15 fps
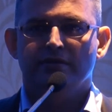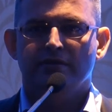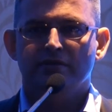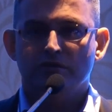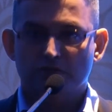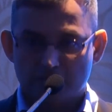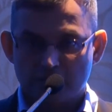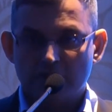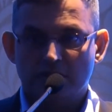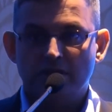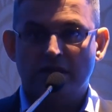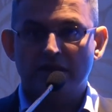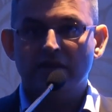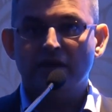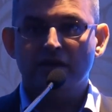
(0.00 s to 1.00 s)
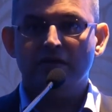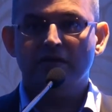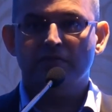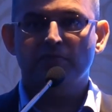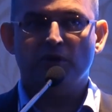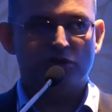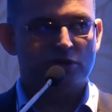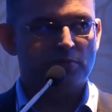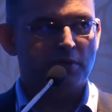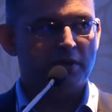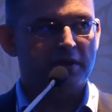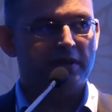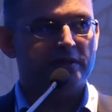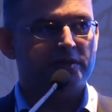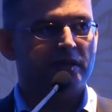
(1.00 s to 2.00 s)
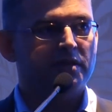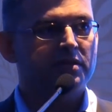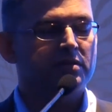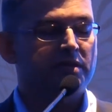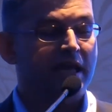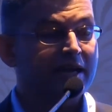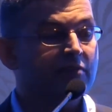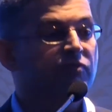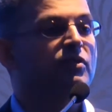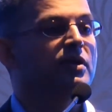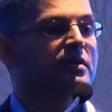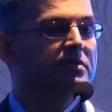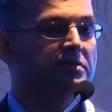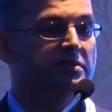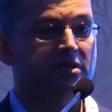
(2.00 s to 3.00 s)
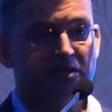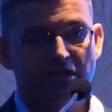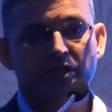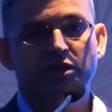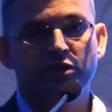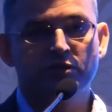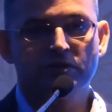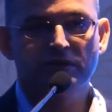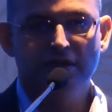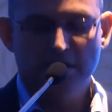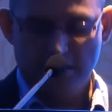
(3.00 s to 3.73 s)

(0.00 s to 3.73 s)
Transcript: So there are possibilities, and thankfully the Niti Aayog